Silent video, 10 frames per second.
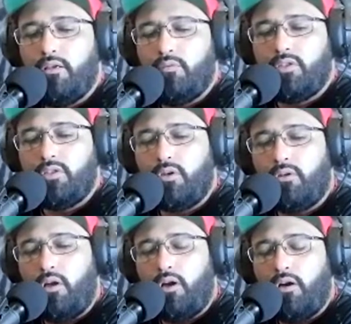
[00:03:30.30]
With
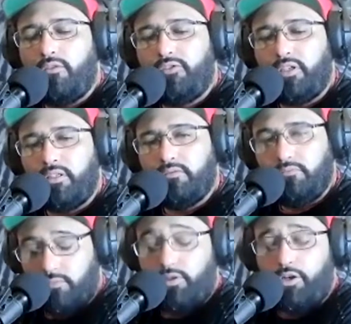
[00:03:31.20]
Zoloft,
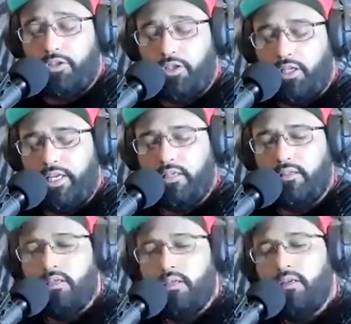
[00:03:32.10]
Sertraline,
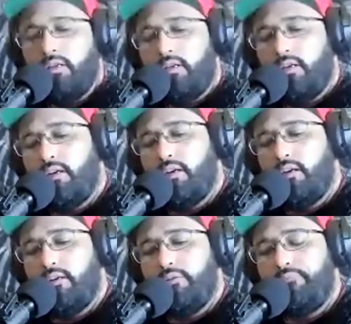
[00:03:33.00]

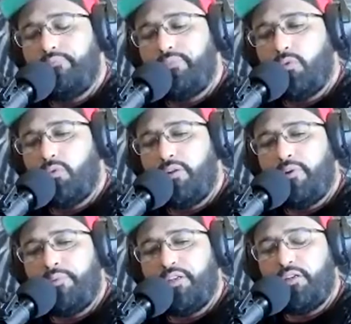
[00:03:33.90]
what it
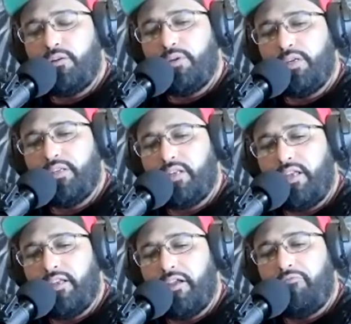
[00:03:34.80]
made me do is
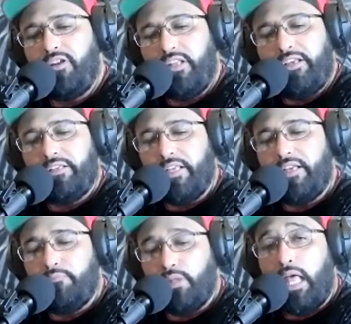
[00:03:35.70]
it really
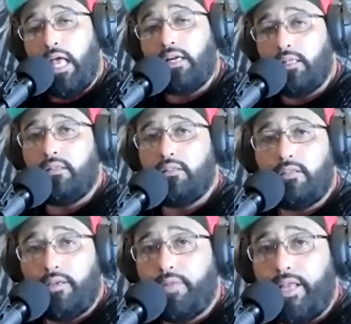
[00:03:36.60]
did block
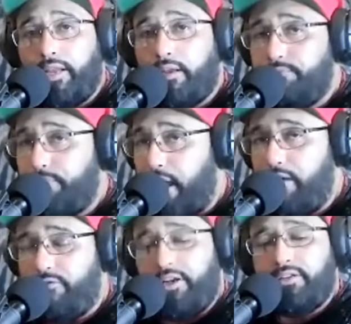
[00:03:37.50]
like
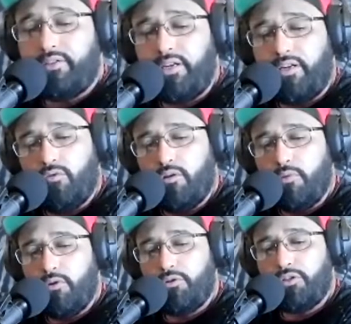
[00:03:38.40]
every single
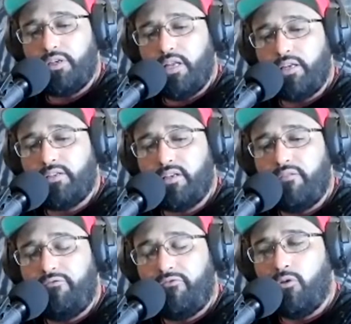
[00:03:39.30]
emotion
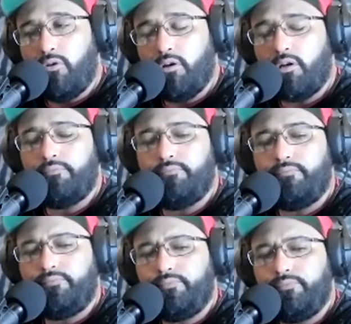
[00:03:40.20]
except for,
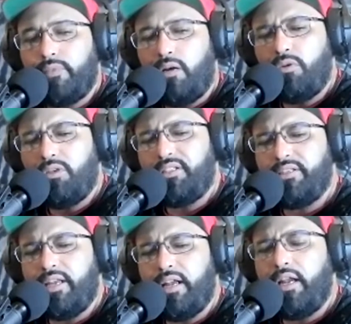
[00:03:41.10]
I would
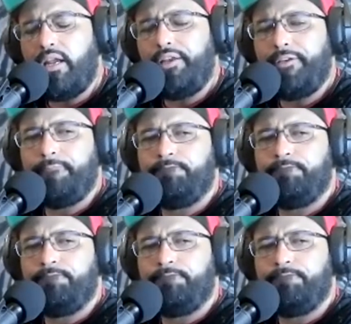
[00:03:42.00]
say,